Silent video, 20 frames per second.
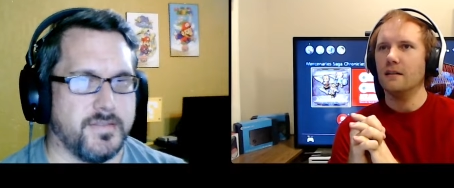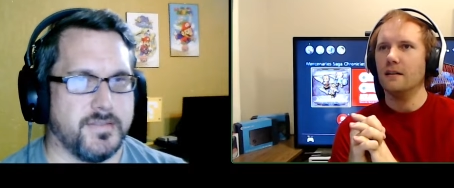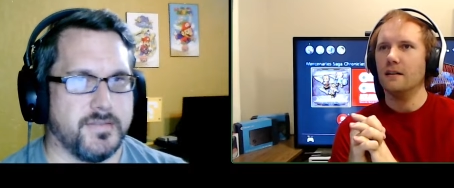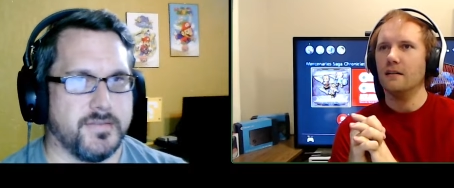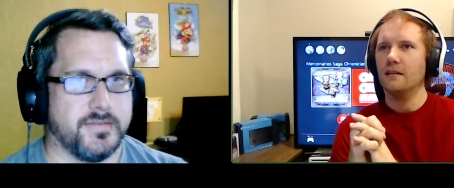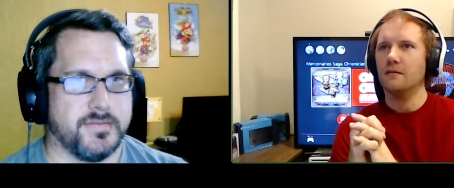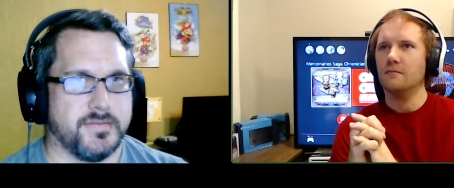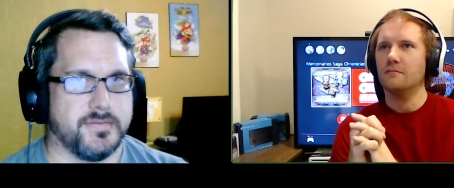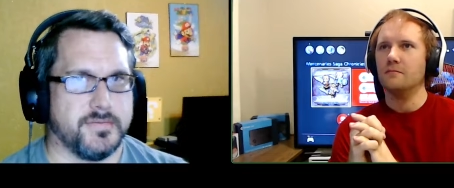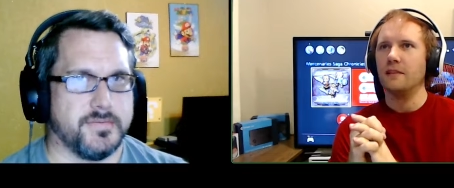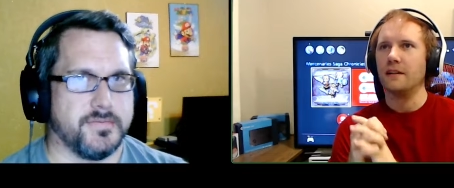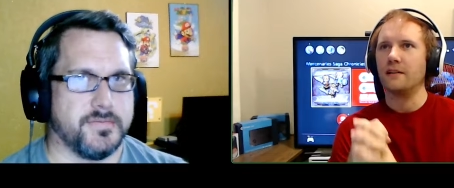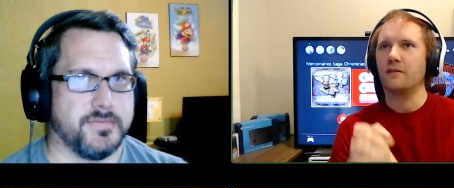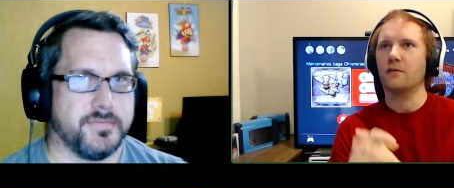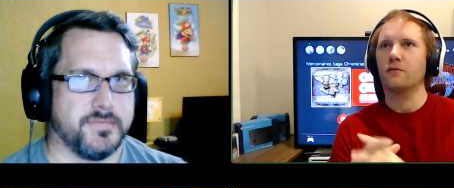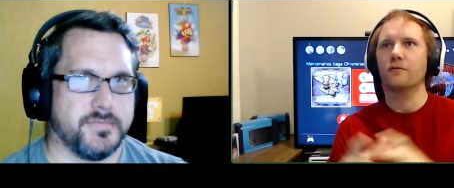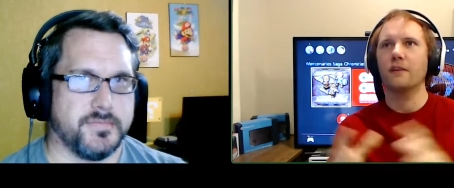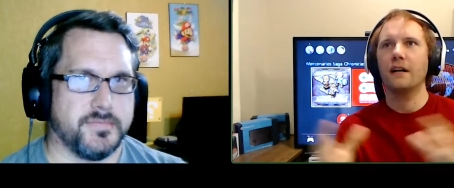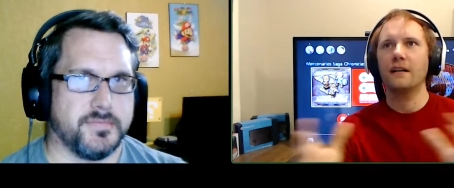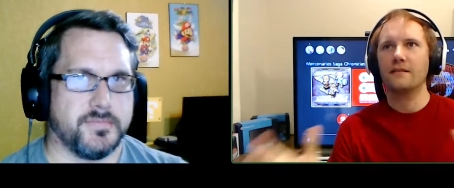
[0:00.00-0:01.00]
Speaker 1: Um,
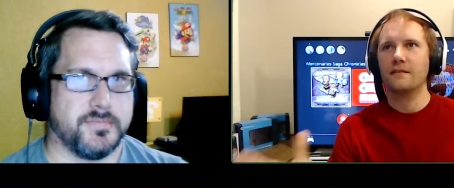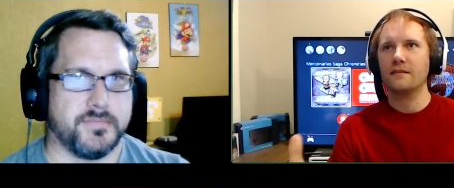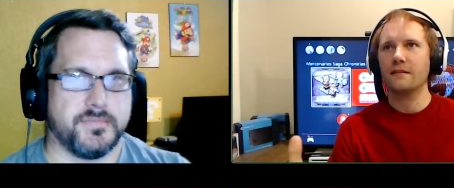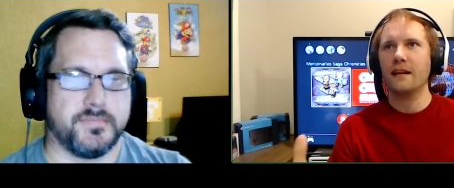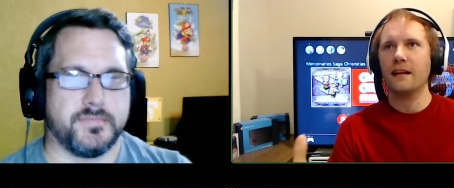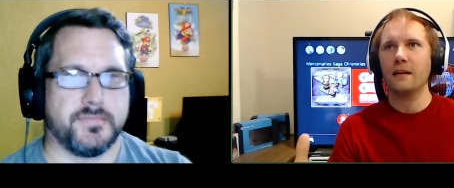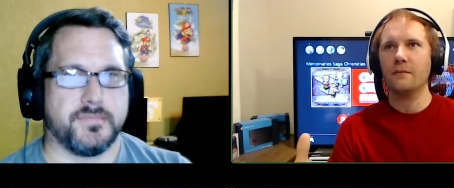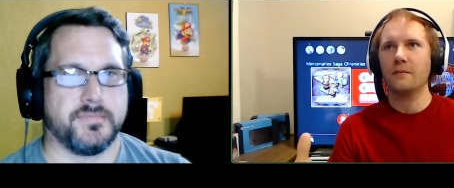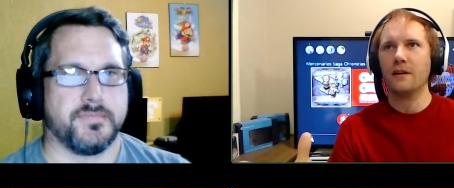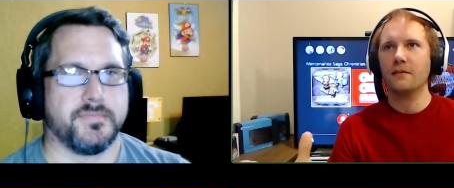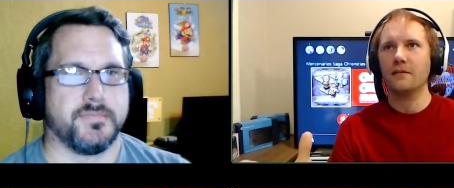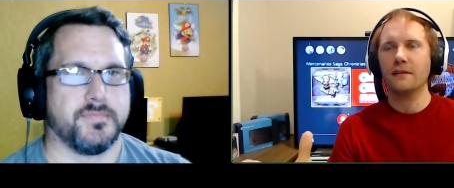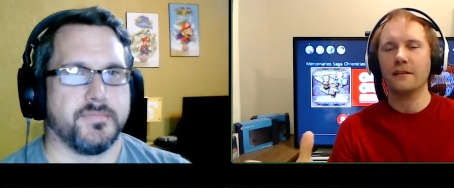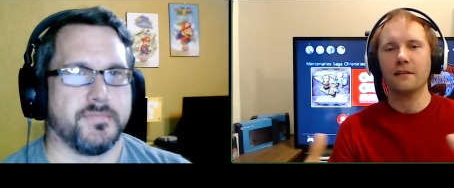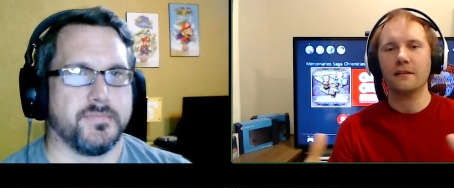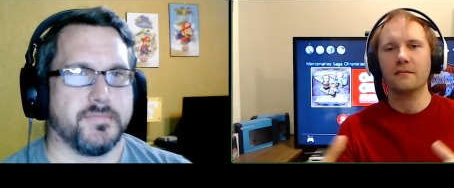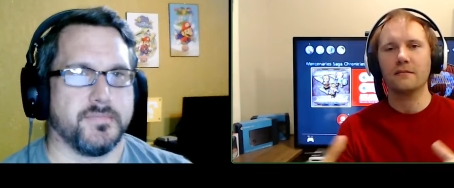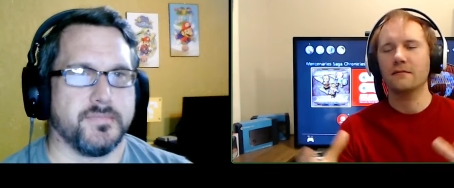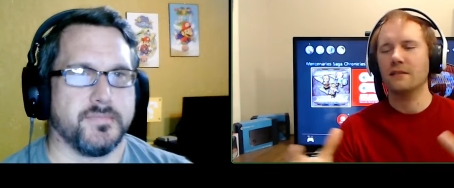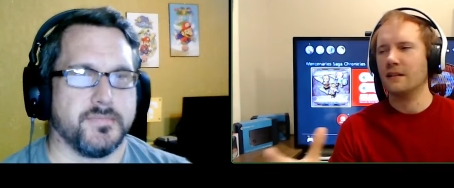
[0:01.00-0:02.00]
like Horizon came
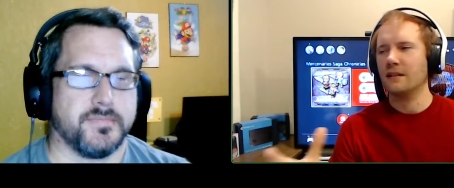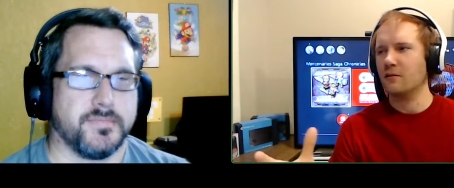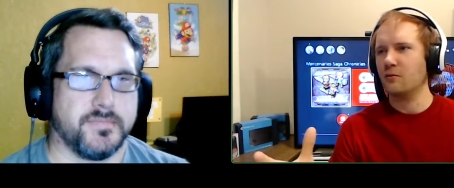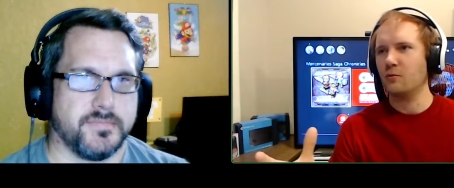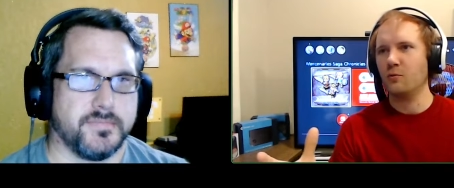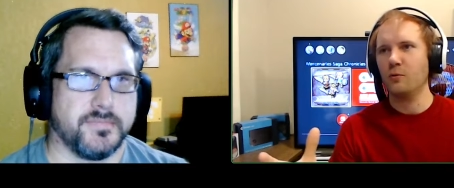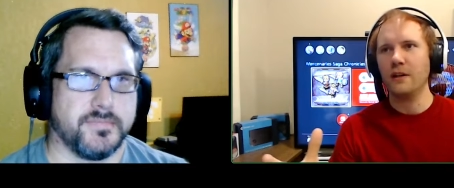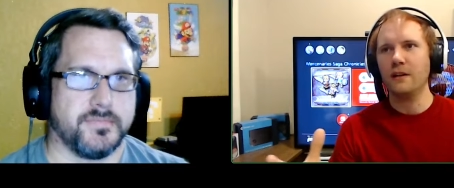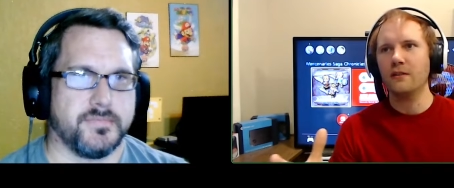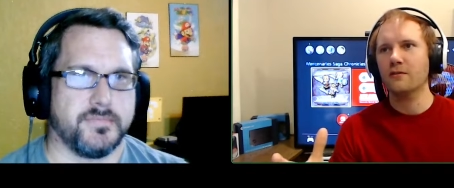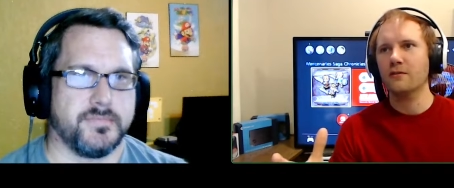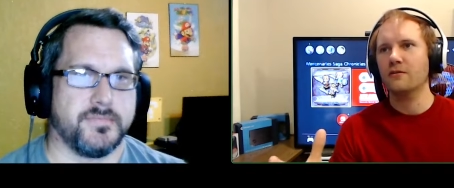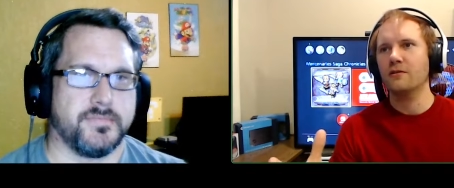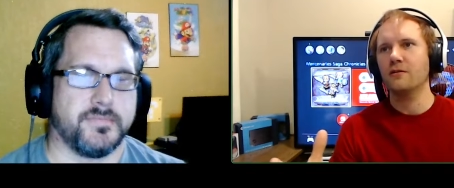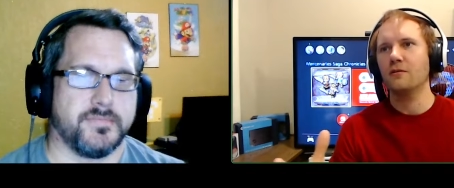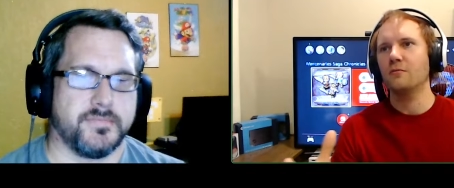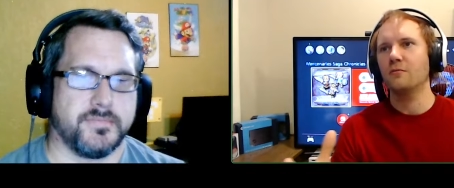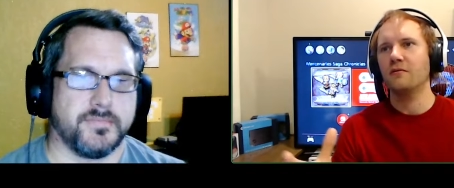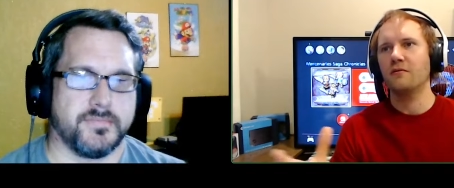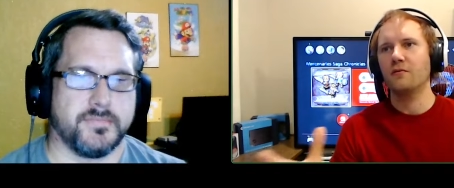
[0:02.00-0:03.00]
out like a like a week or two